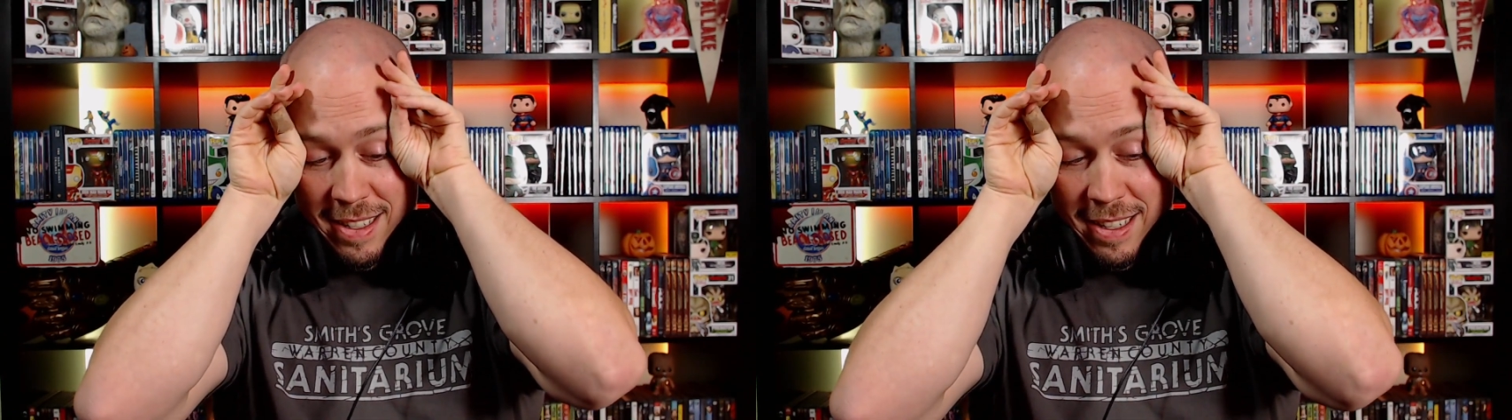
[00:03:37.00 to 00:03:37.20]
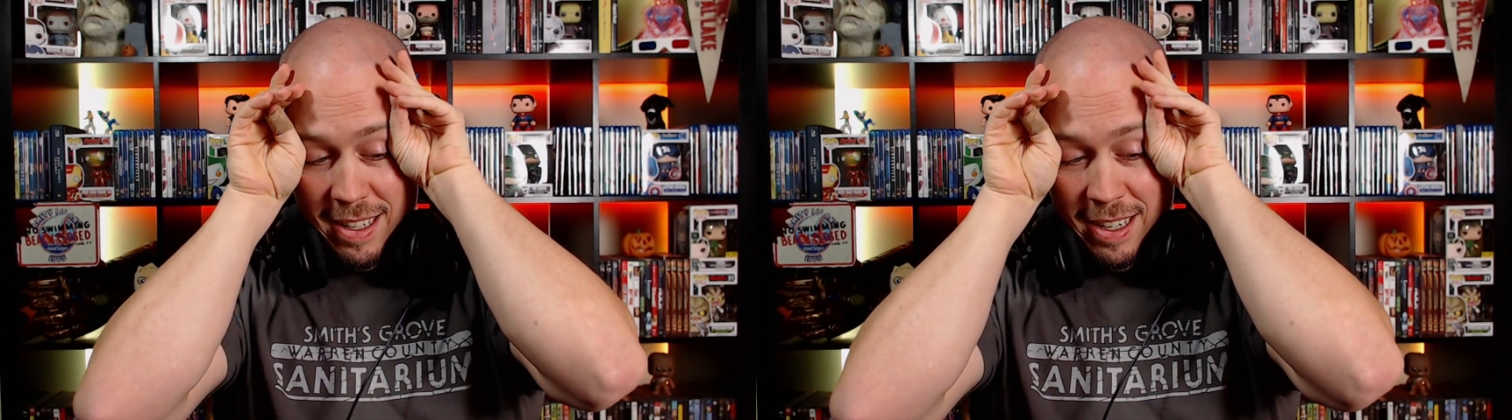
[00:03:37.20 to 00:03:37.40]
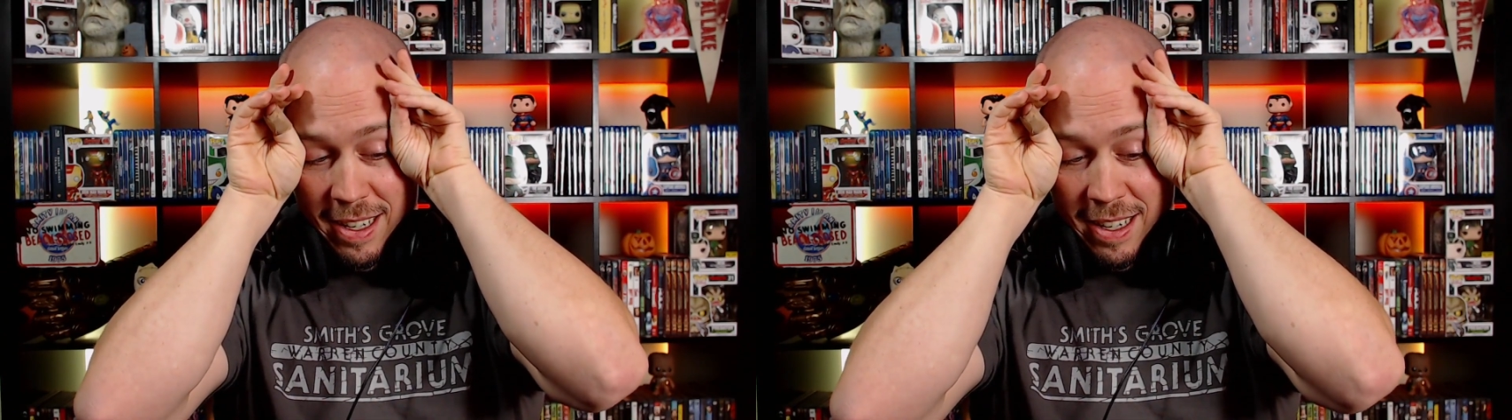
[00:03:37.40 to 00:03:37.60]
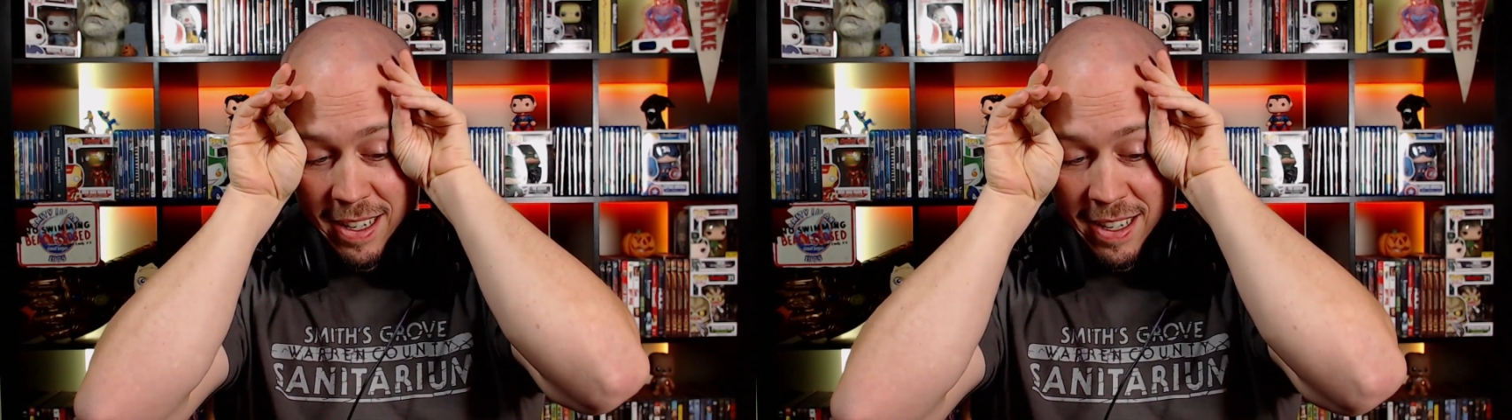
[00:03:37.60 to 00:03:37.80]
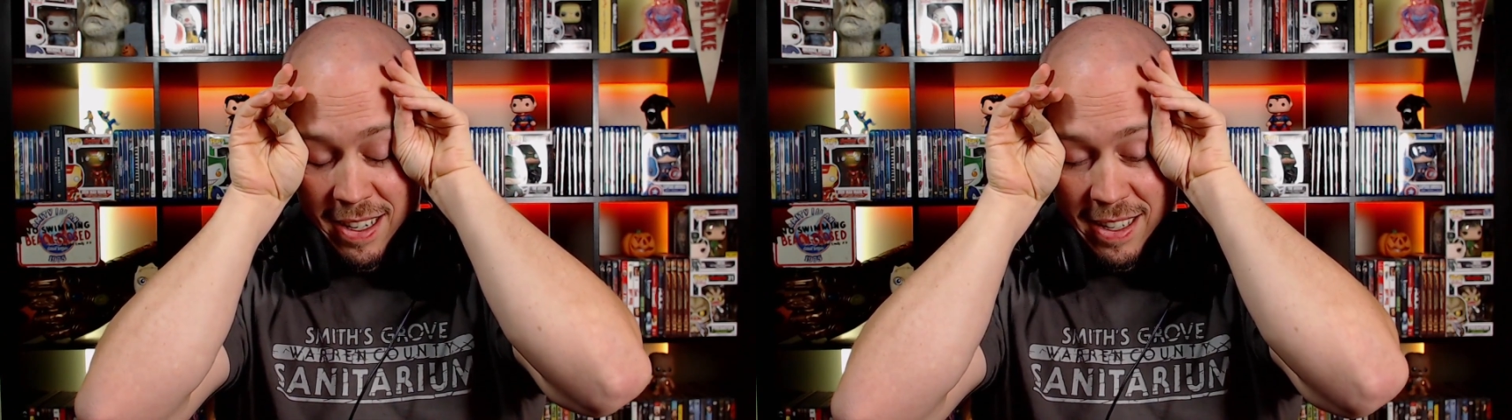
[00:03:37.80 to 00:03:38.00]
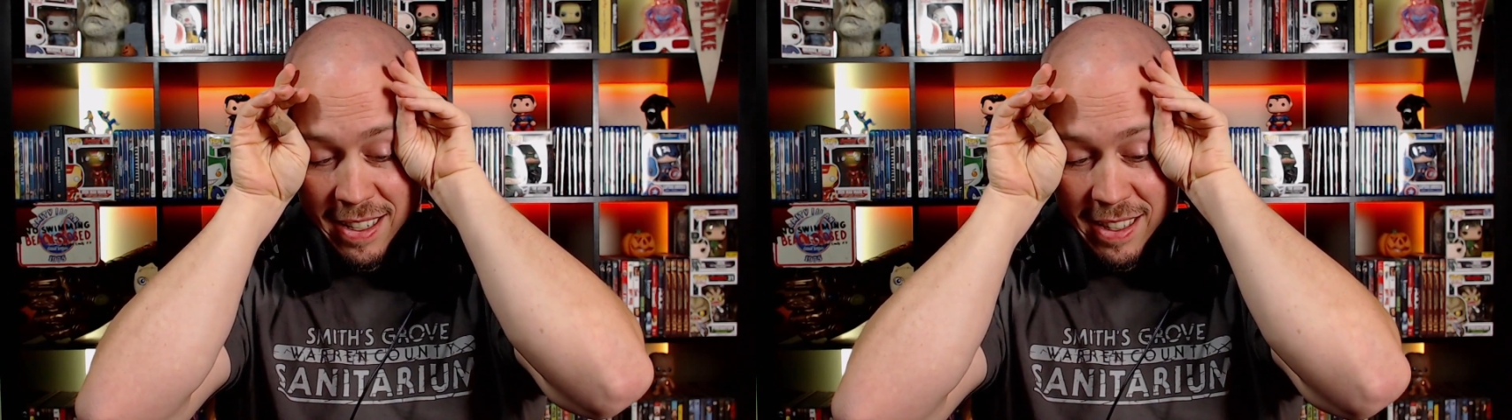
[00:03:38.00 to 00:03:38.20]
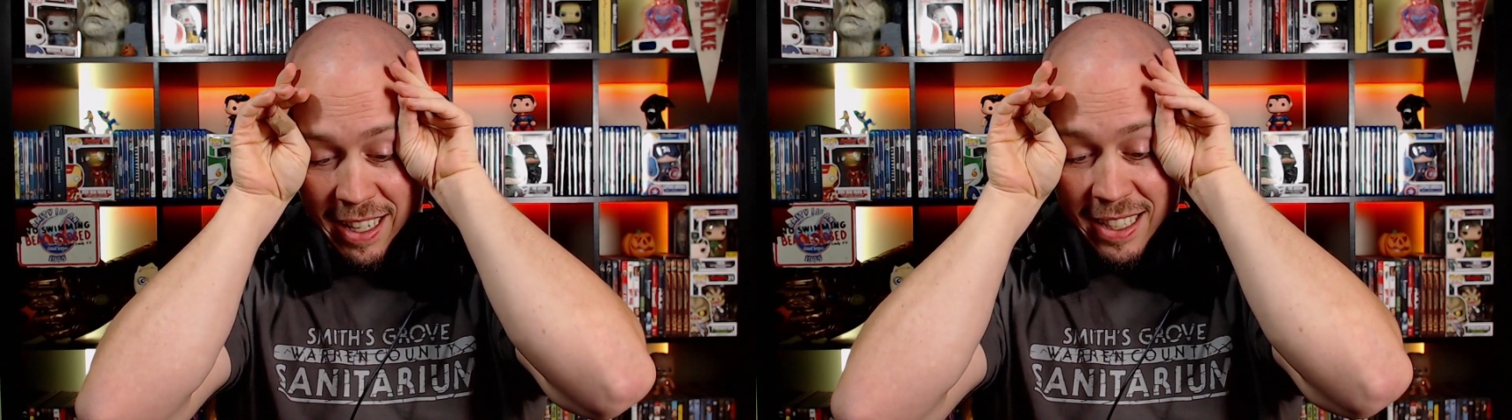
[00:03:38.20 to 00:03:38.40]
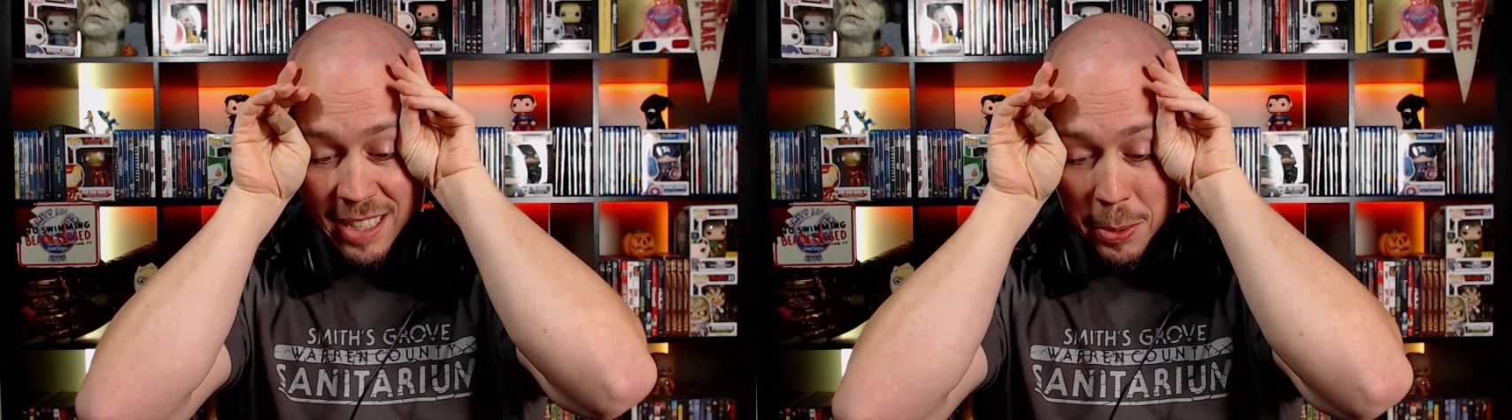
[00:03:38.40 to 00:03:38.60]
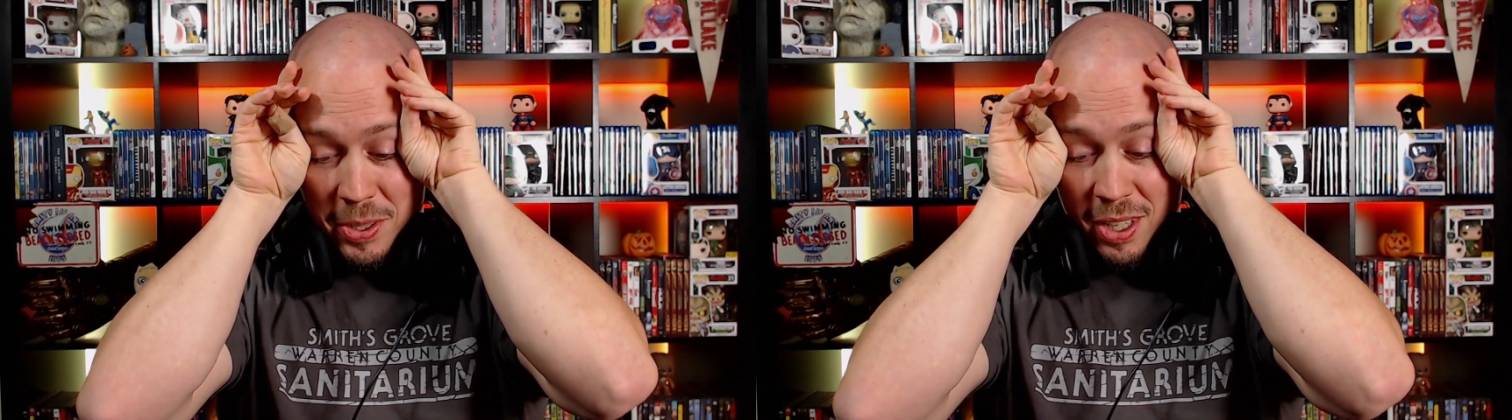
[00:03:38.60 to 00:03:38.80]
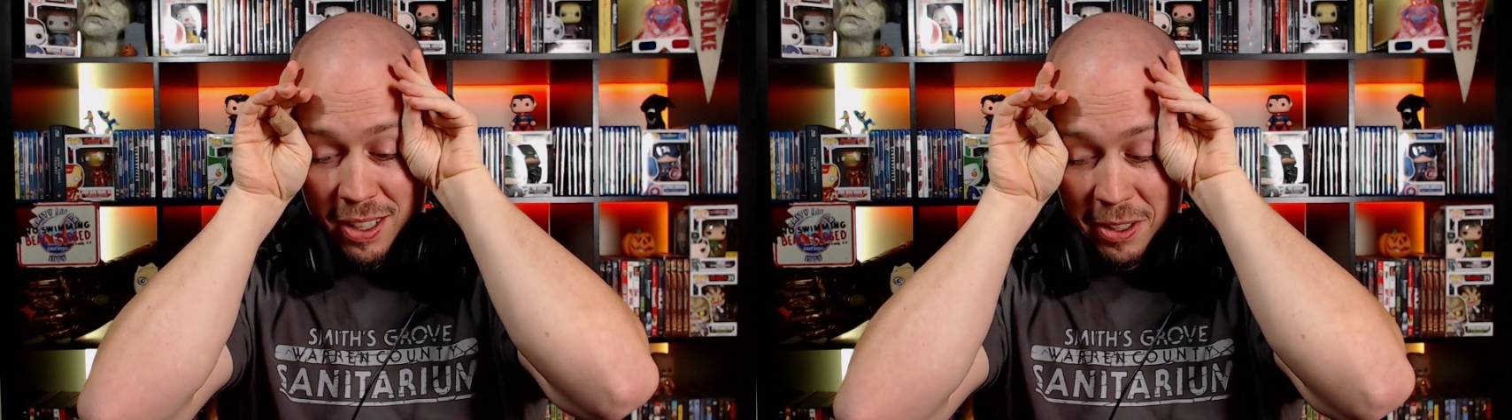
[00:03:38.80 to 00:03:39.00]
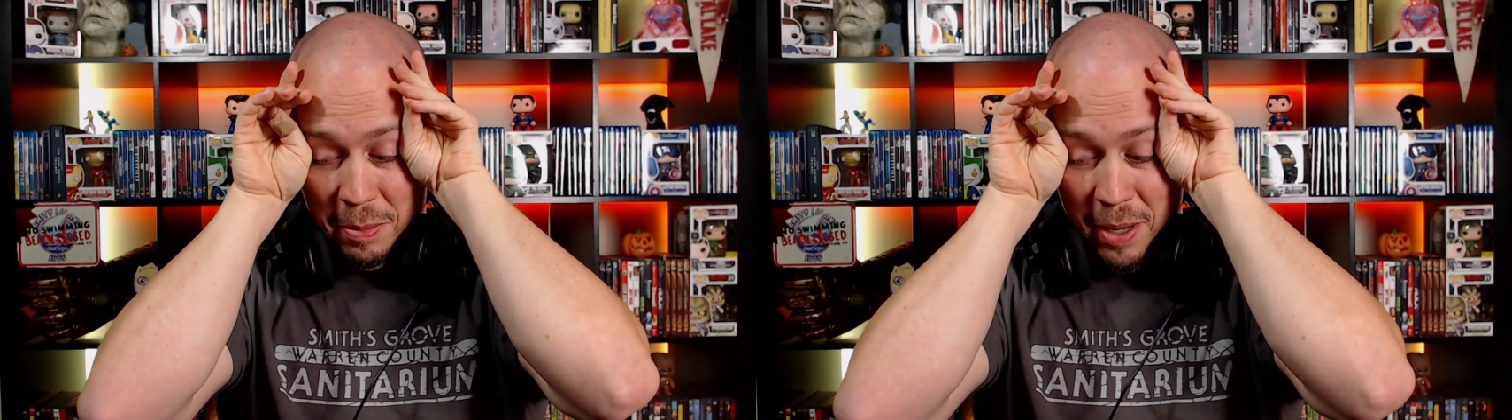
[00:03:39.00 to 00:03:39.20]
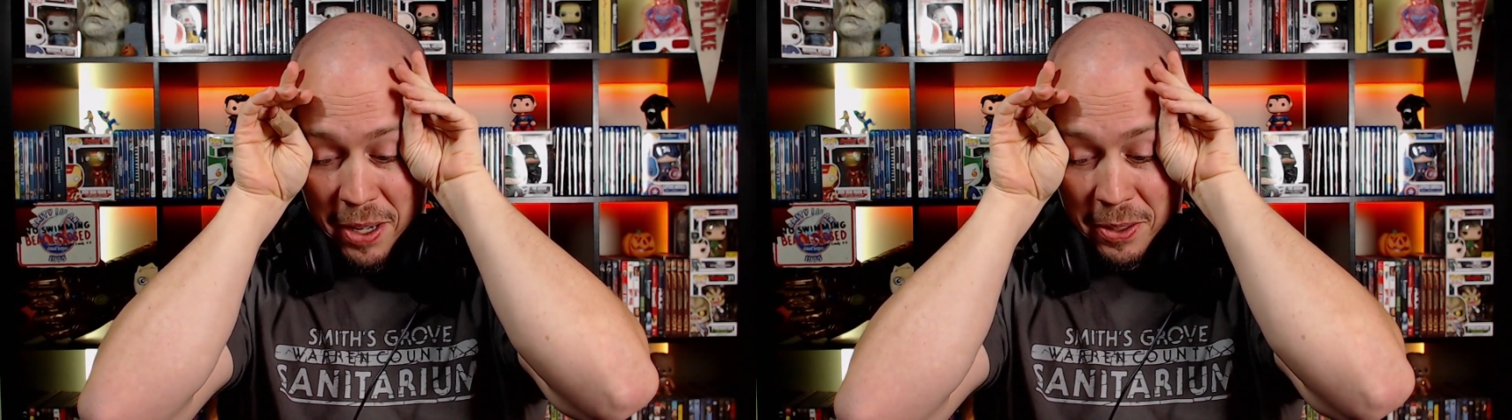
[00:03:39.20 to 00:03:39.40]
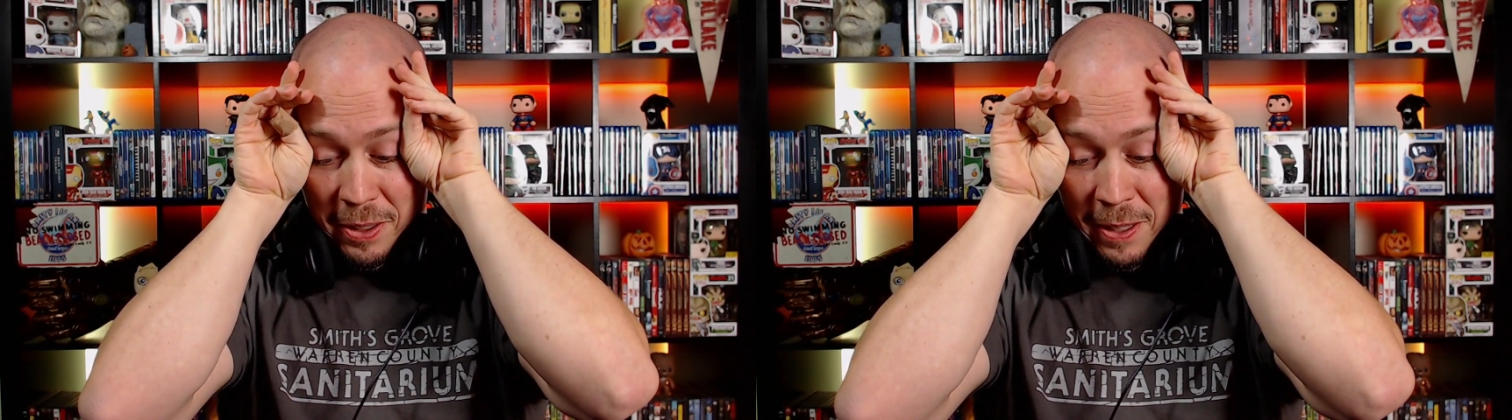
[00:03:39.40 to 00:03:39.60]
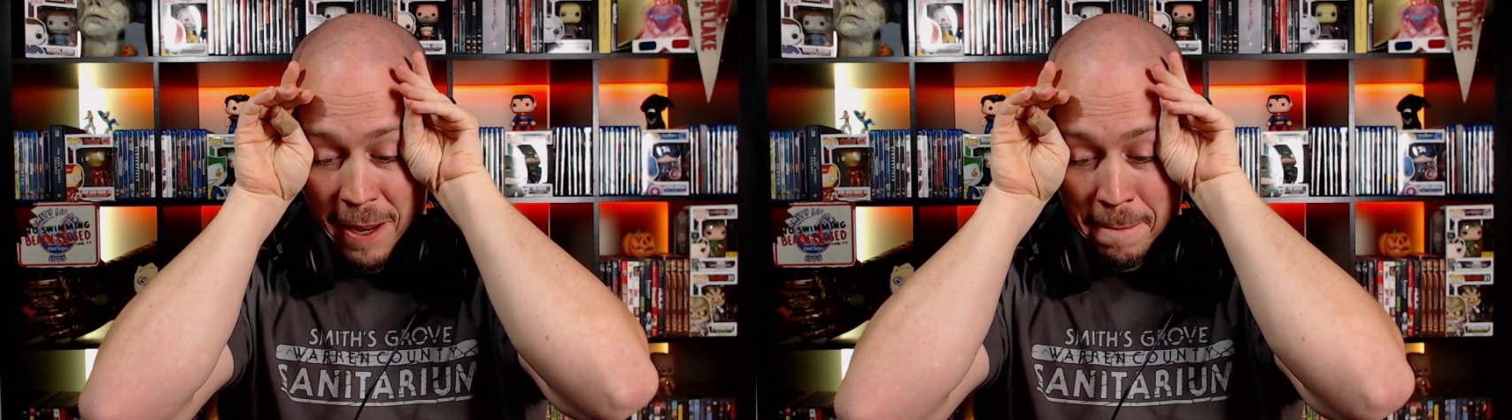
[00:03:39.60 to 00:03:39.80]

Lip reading: I said, we saw a little Michael.